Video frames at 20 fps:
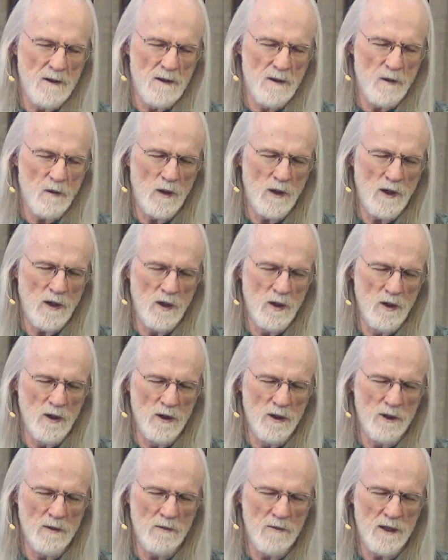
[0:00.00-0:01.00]
We hold
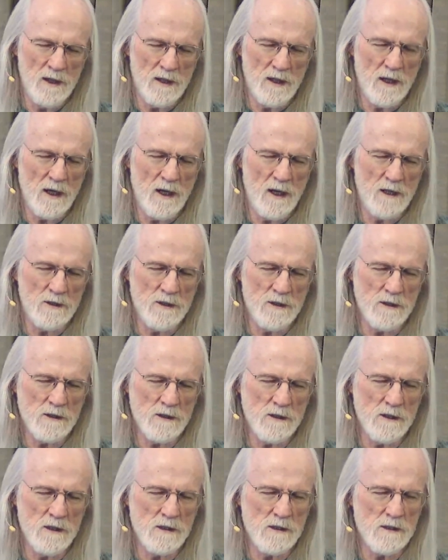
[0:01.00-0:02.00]
them in
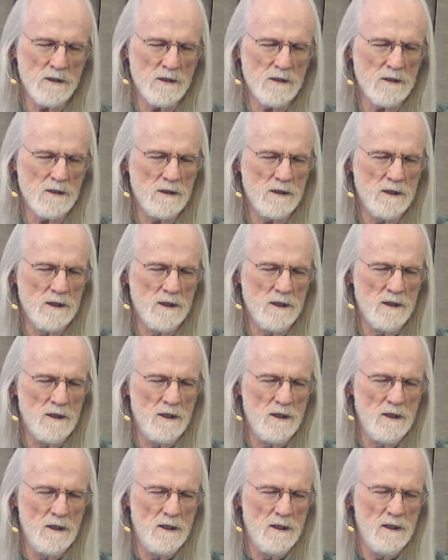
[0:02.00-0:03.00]
consciousness,
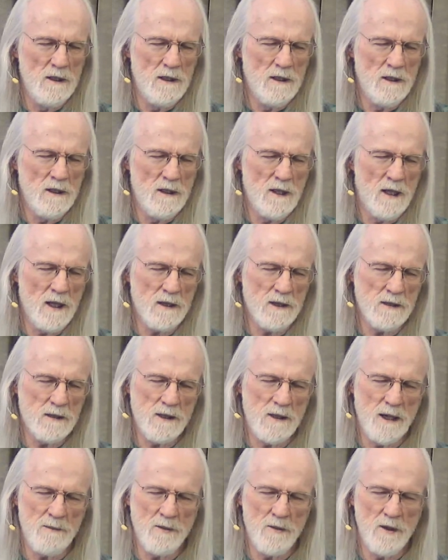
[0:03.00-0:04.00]
not
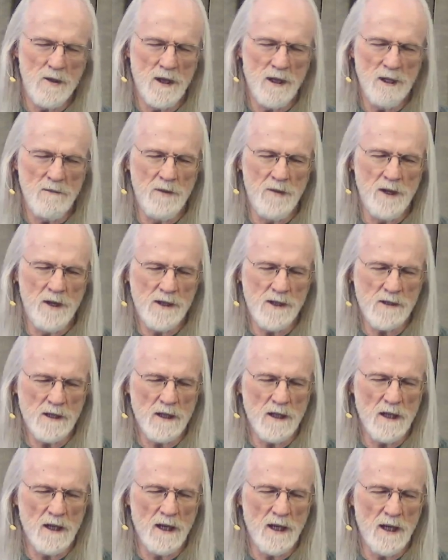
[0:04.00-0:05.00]
separately, but as a
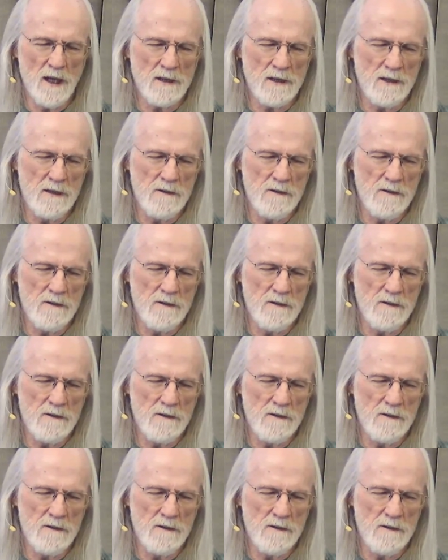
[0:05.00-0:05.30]
collective.